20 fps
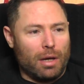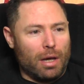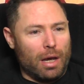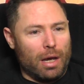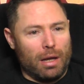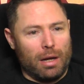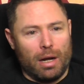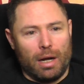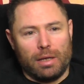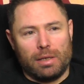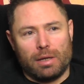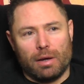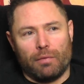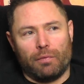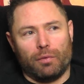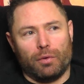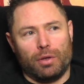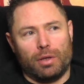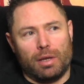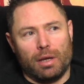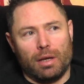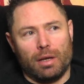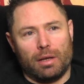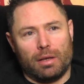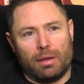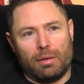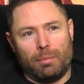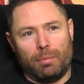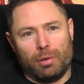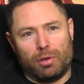and I definitely think
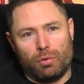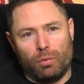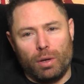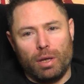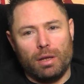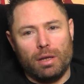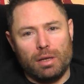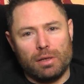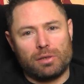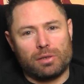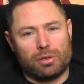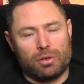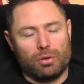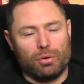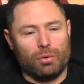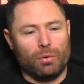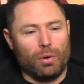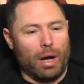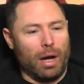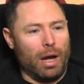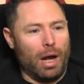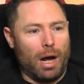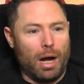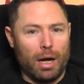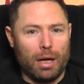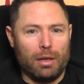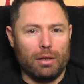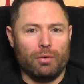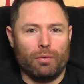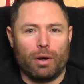between these two, I
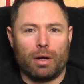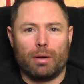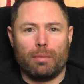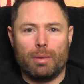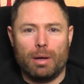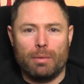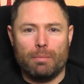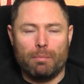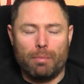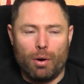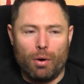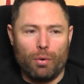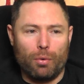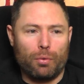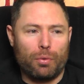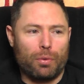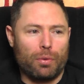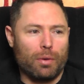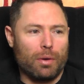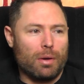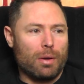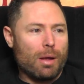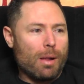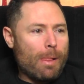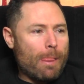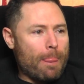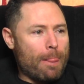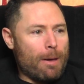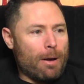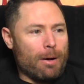highly recommend both.
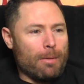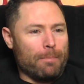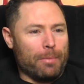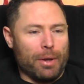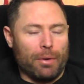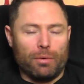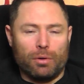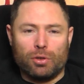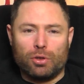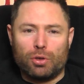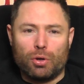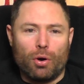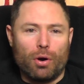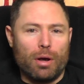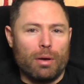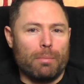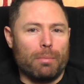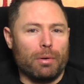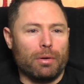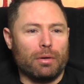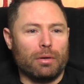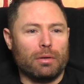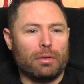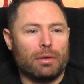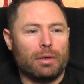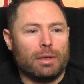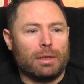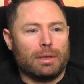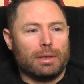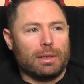They're enjoyable.
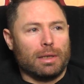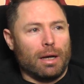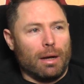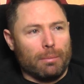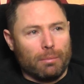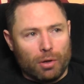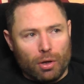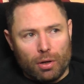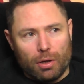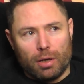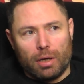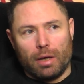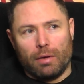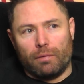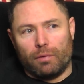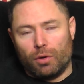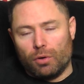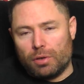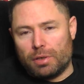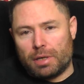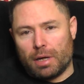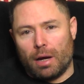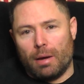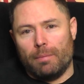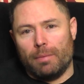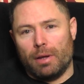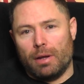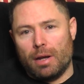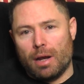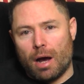I'm gonna give Good
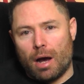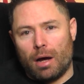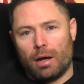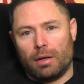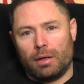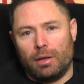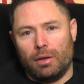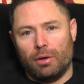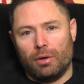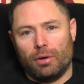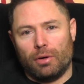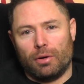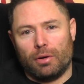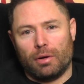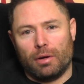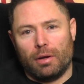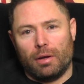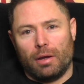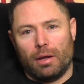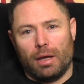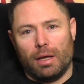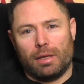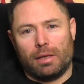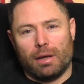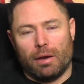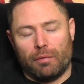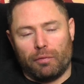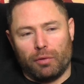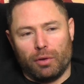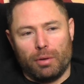Time the nod here. It
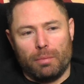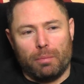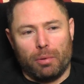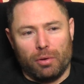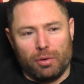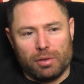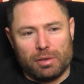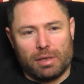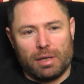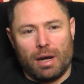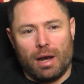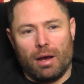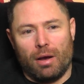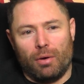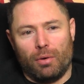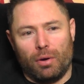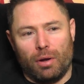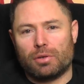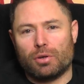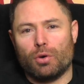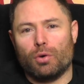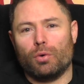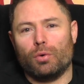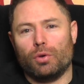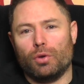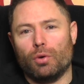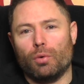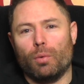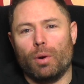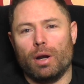definitely pulls it out. So
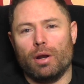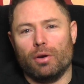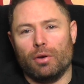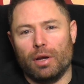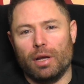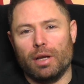your winner